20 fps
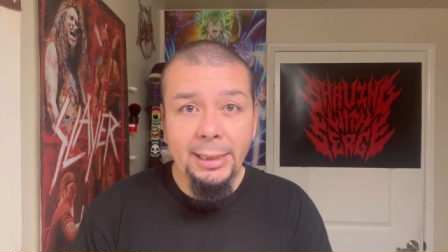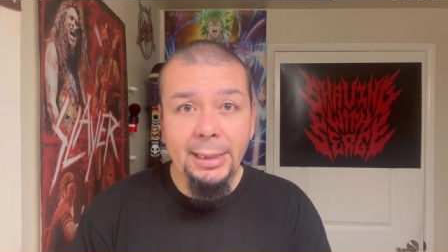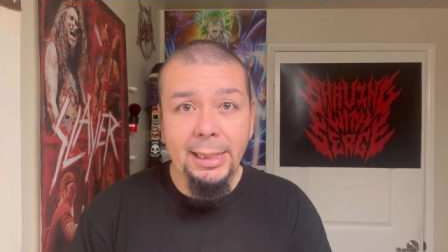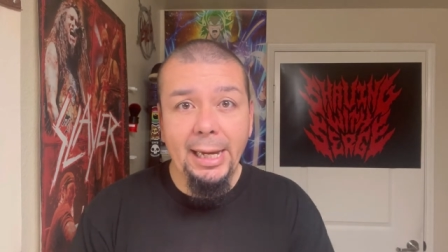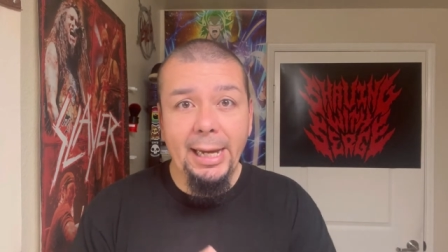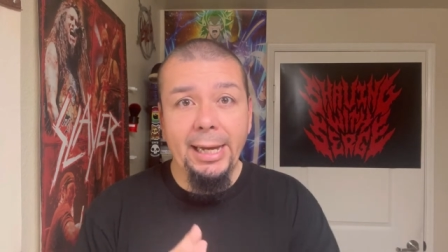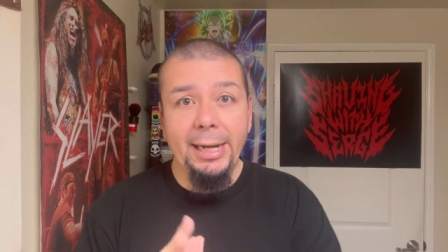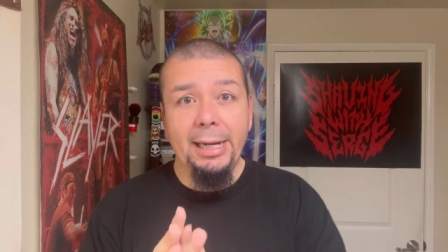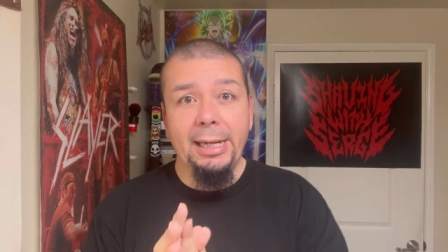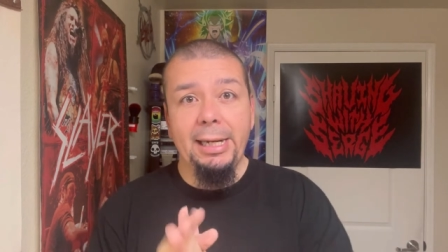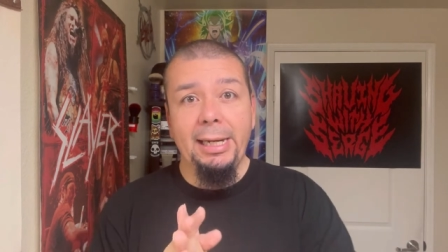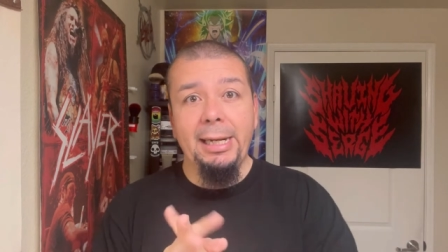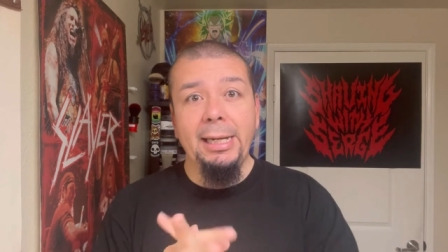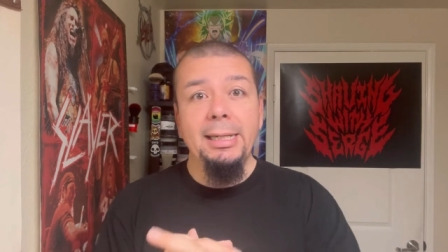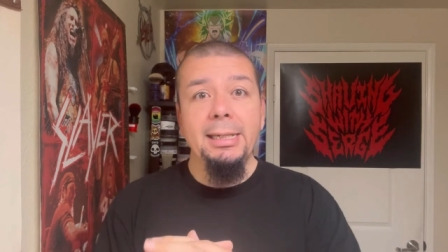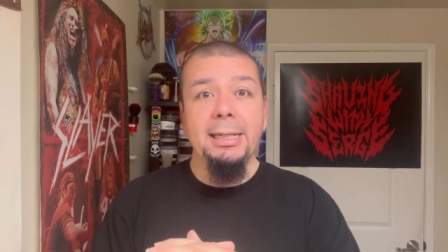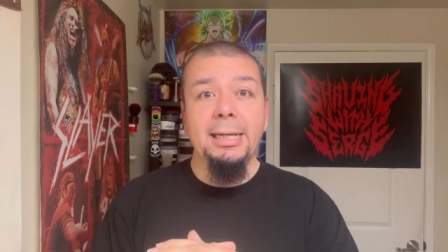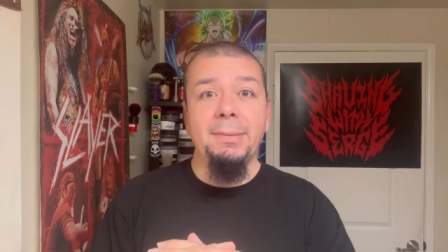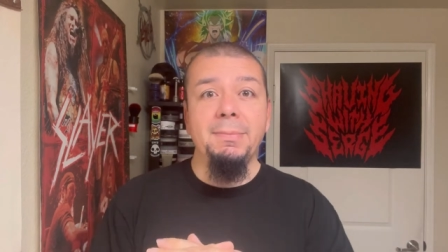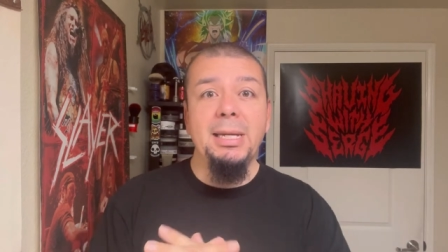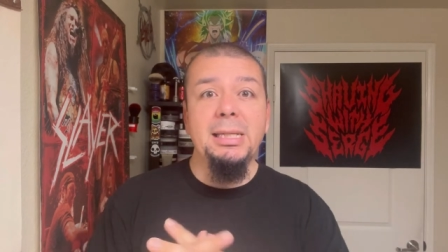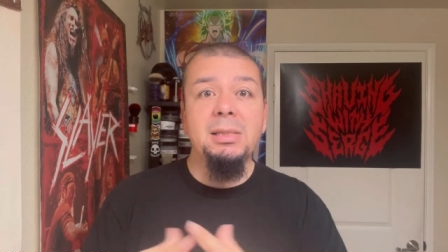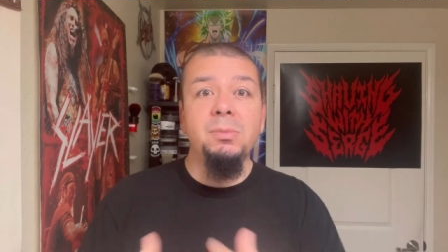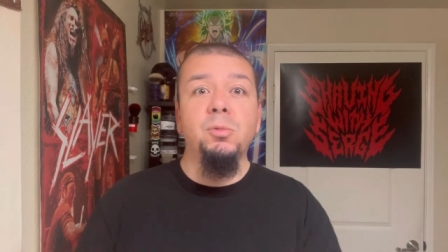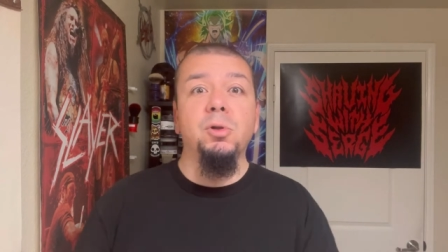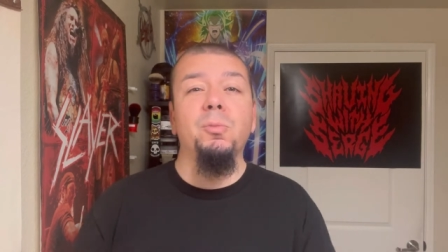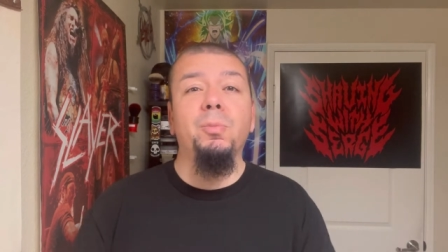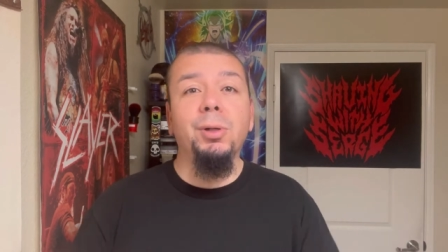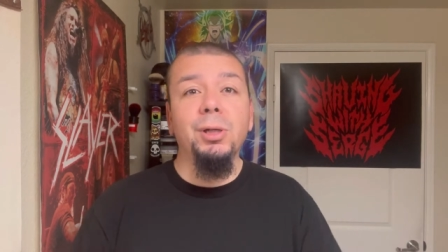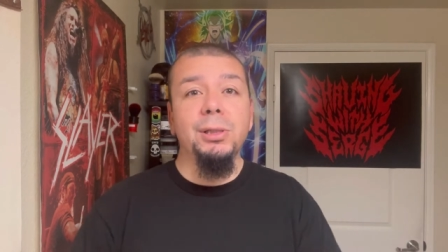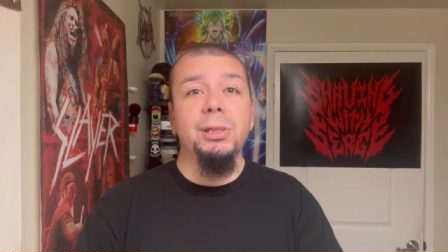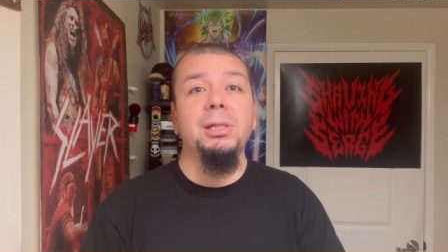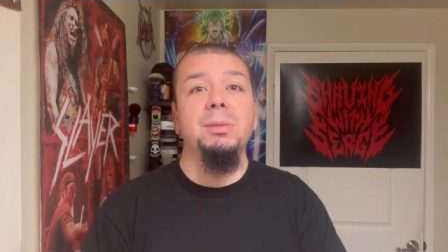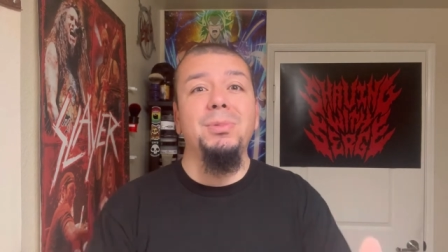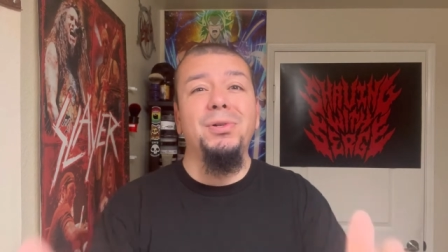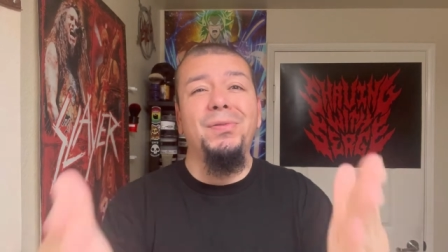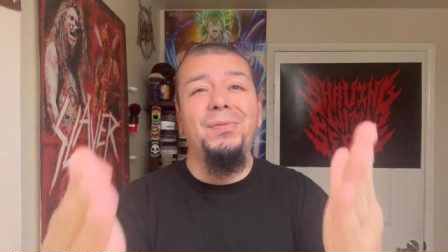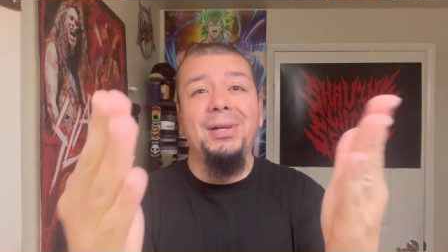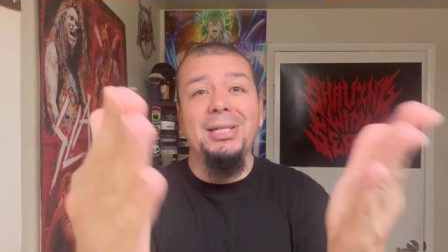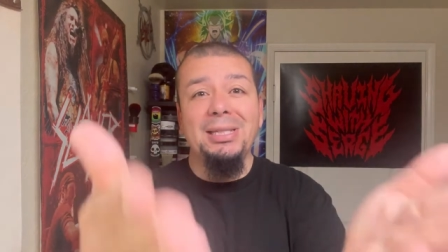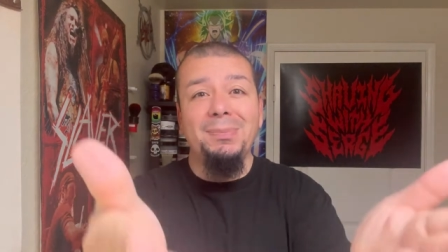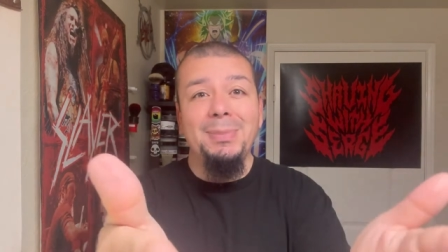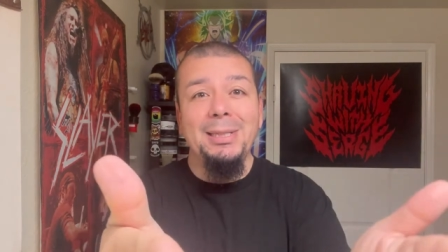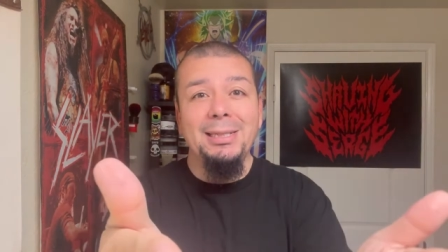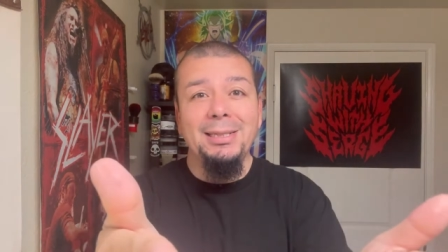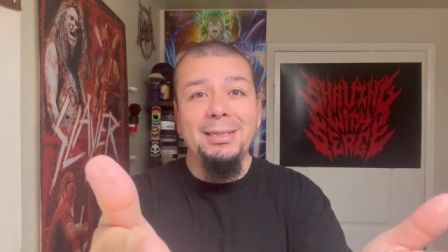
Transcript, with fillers: that uh, it makes it more personable if I speak